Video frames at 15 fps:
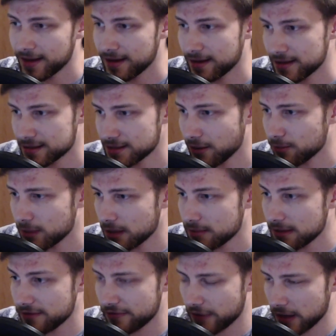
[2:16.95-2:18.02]
So me and
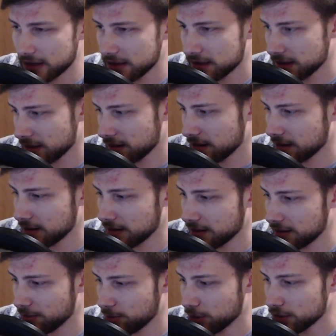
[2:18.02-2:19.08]
my friend
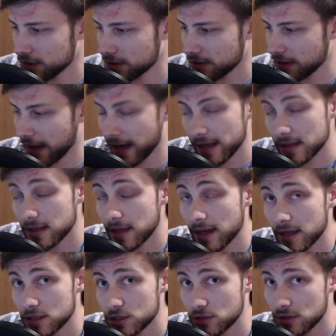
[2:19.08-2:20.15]
put 80
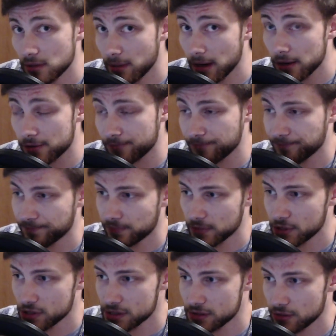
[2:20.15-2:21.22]
kg on the bar
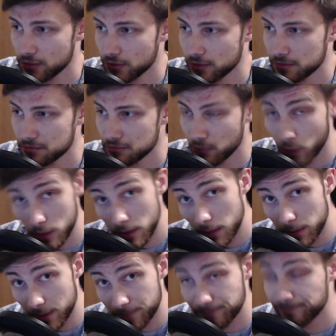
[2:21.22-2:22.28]
just to warm
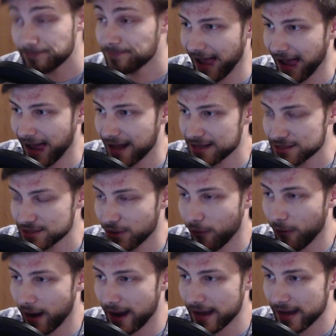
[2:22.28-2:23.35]
up.
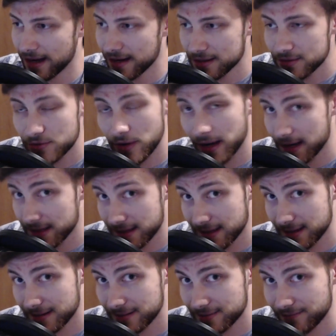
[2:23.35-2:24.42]
So I unrack
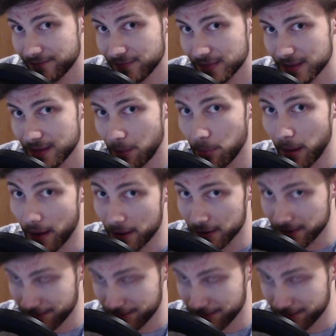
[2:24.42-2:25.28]
the bar.